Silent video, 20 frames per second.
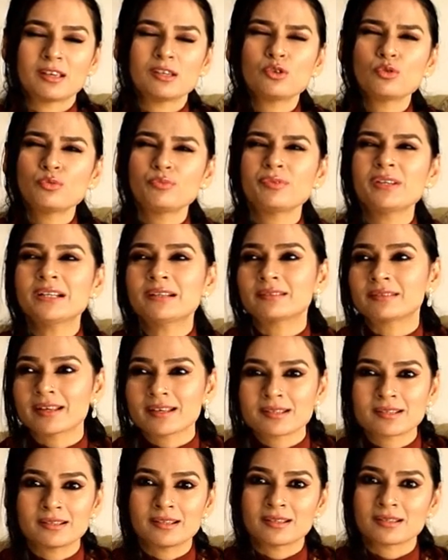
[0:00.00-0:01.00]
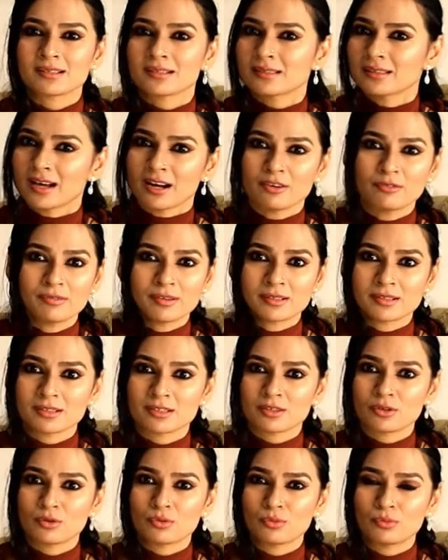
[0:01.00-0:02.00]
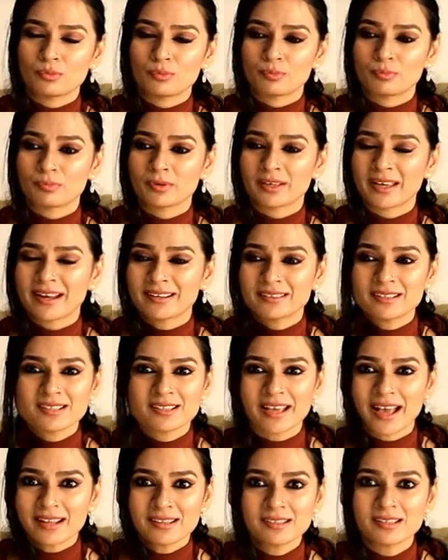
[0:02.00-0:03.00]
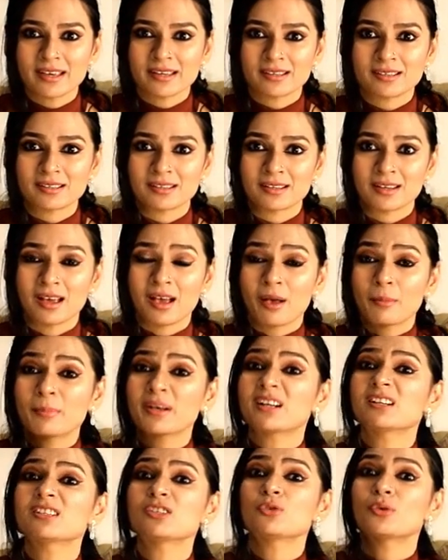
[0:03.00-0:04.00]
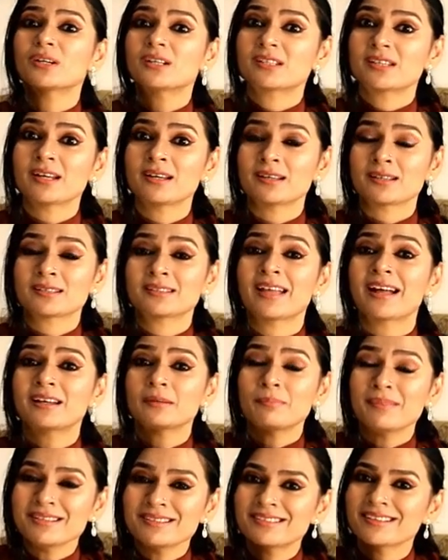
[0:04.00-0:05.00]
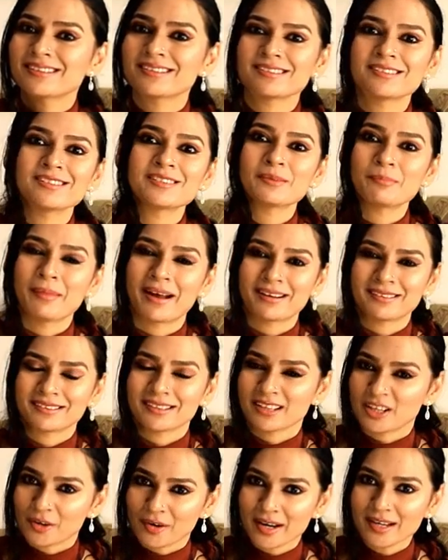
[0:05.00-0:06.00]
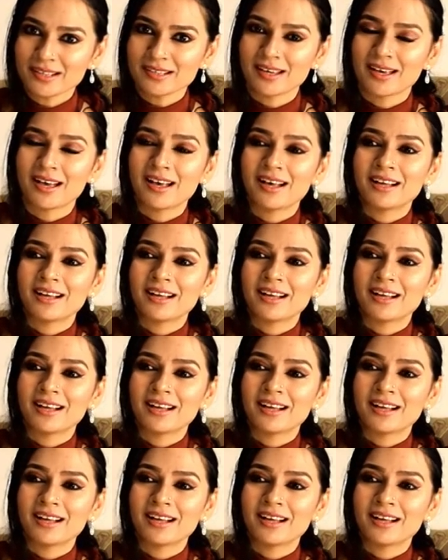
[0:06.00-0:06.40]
You feel restless, nervous, you get this anxiety because you are jealous. That means jealousy is a bad thing, right?